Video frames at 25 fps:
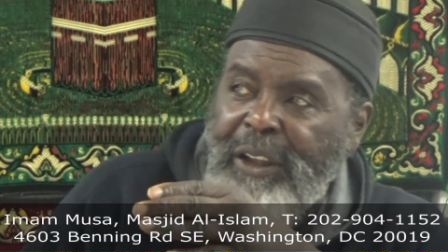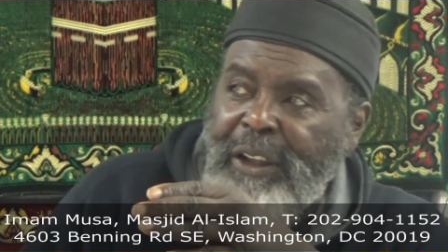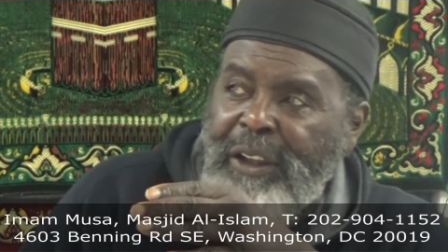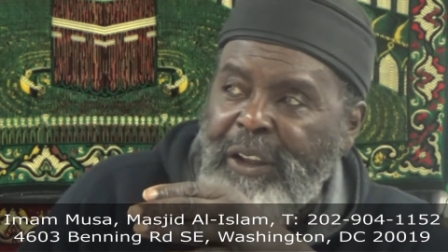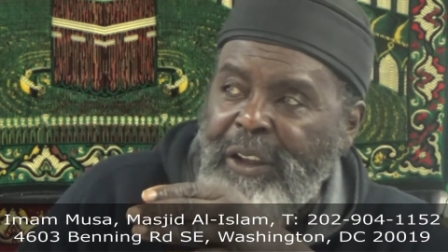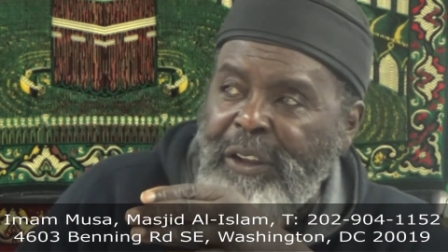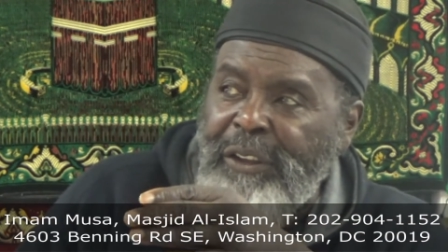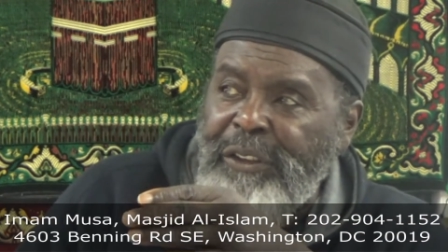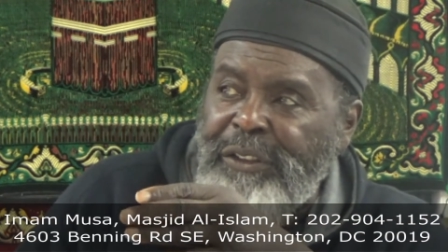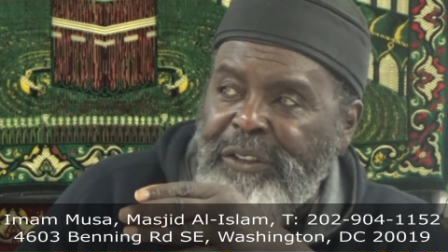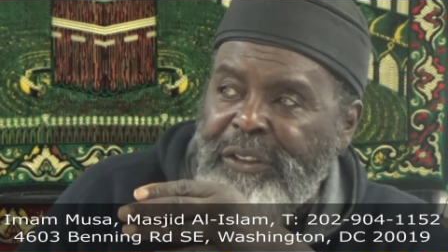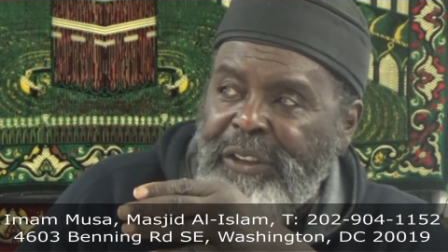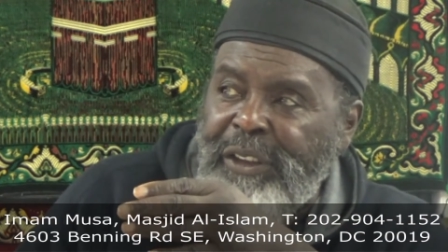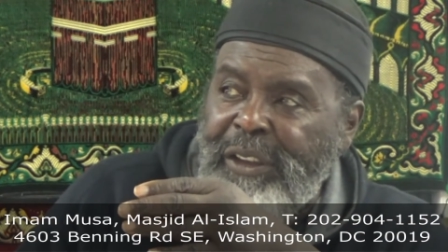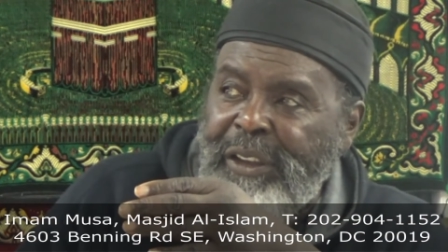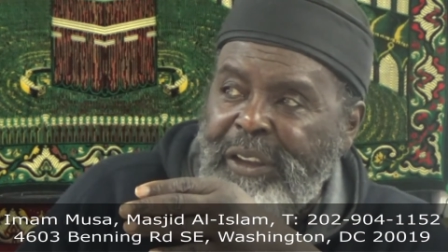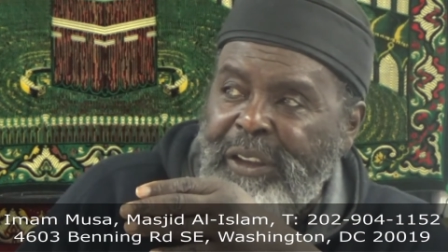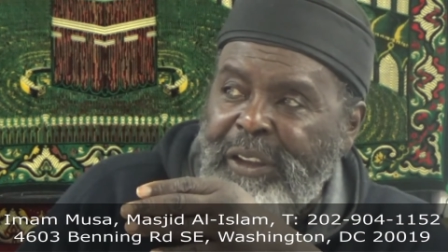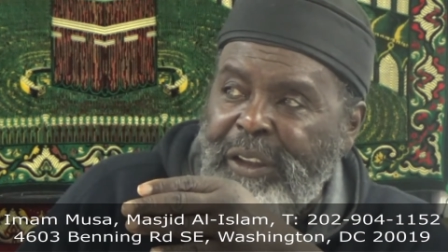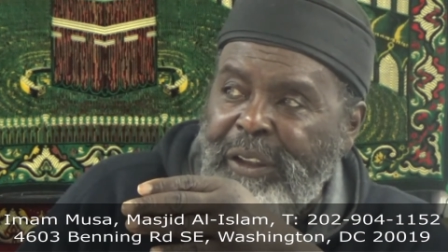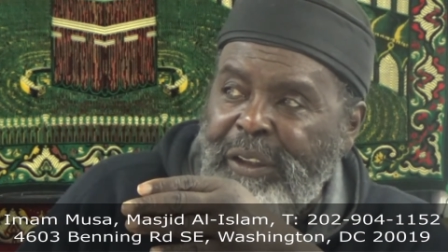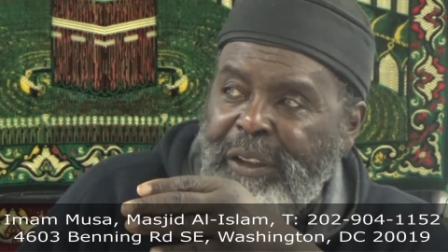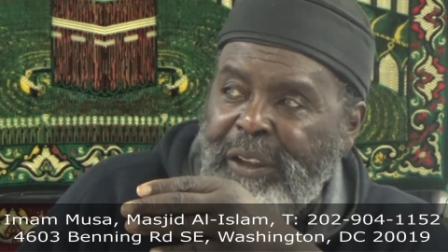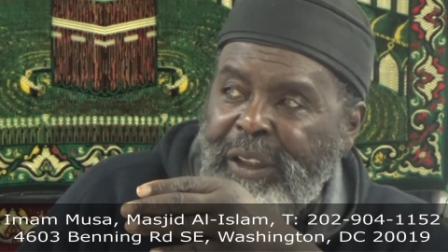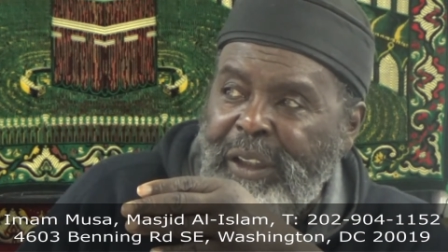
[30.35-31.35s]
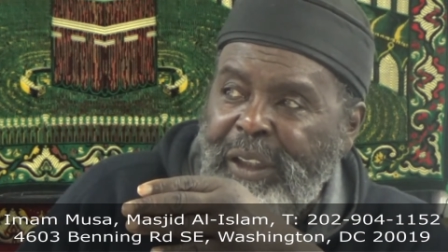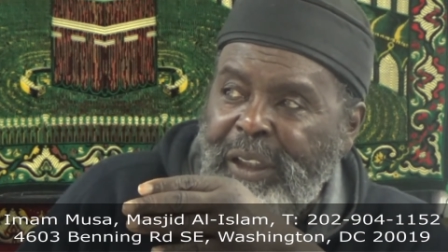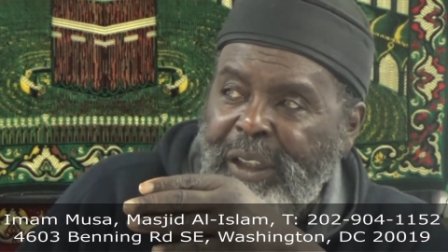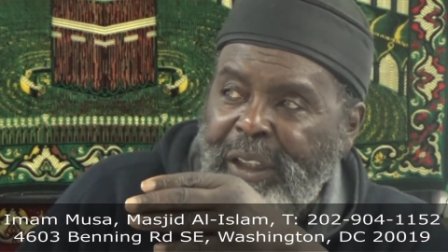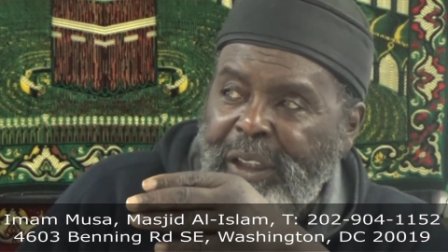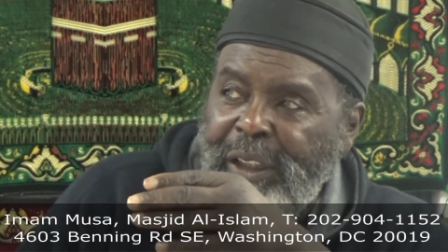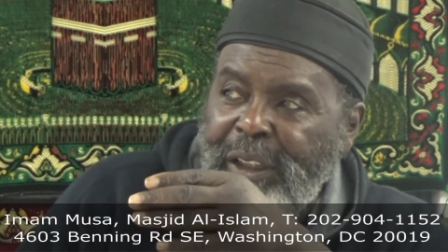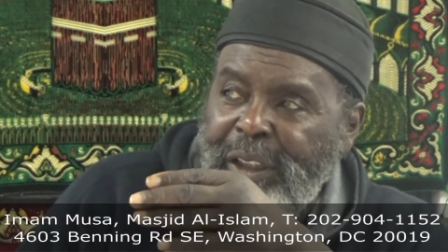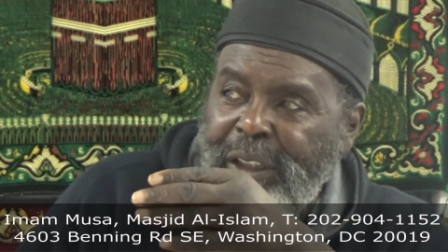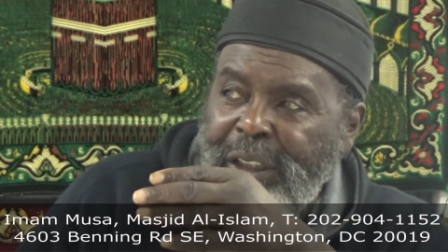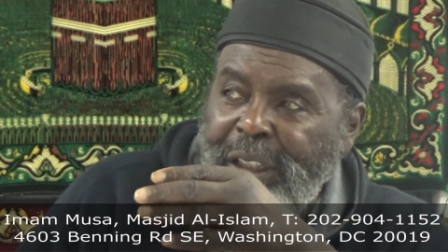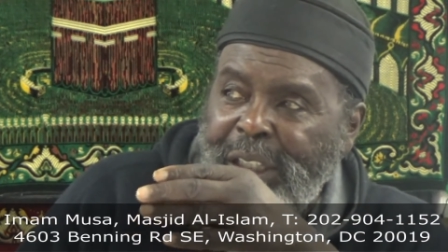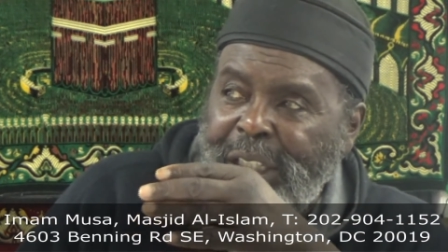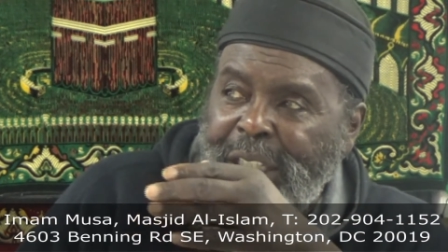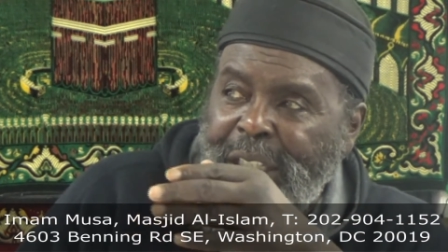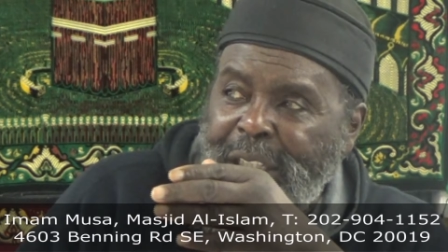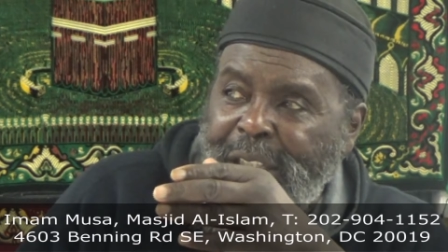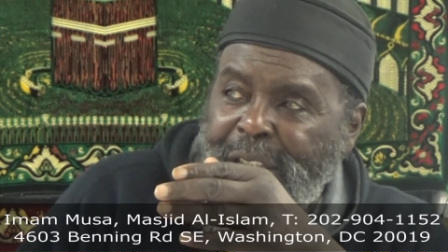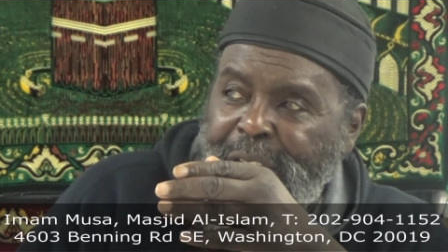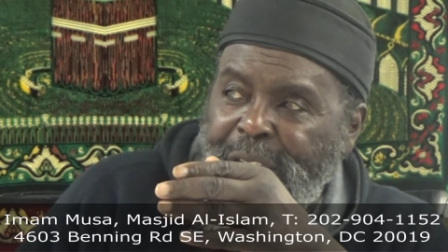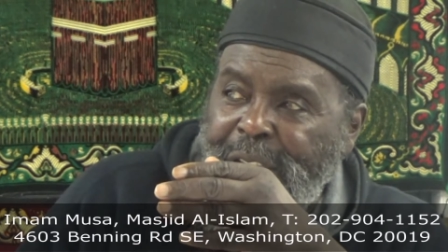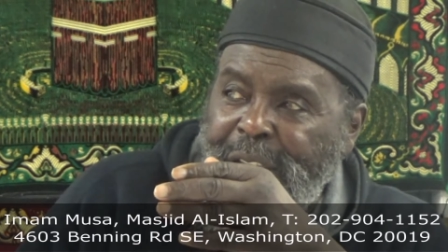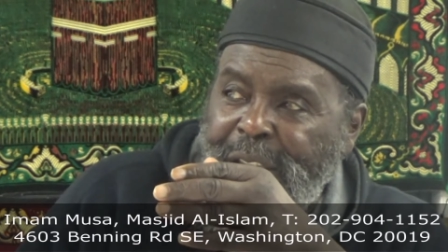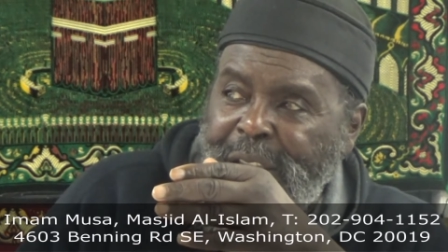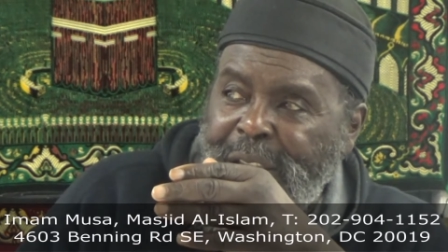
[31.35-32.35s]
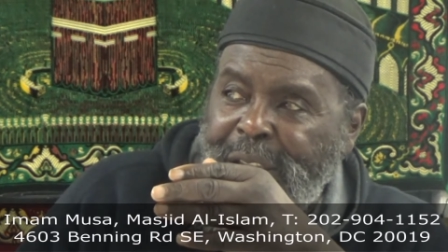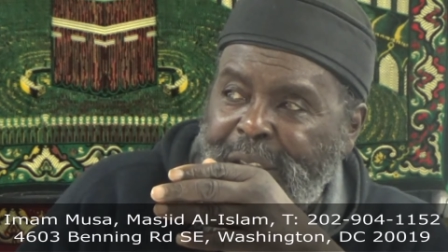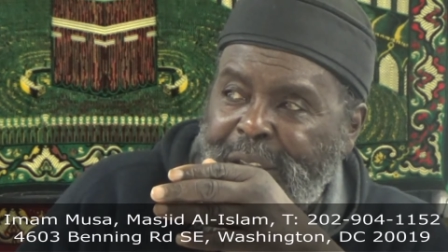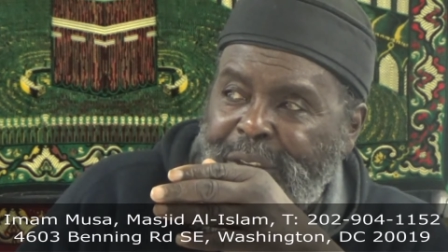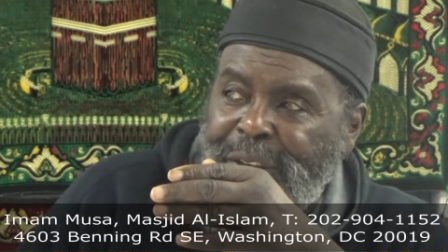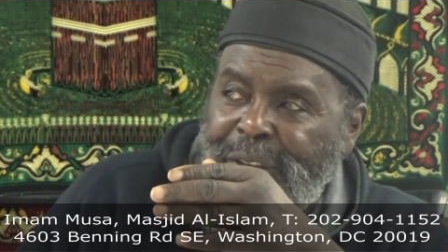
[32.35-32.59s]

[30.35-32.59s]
Because the, the,